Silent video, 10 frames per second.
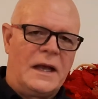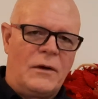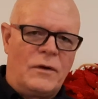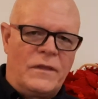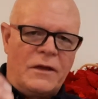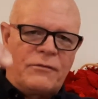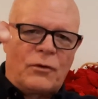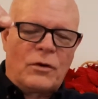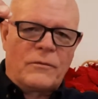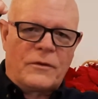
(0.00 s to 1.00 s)
and they
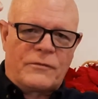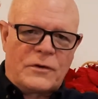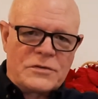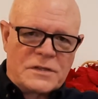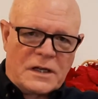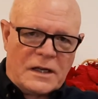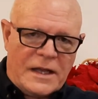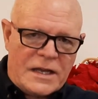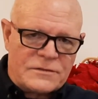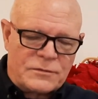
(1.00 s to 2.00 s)
form, the first and the
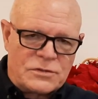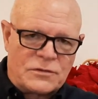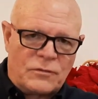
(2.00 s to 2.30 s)
last verses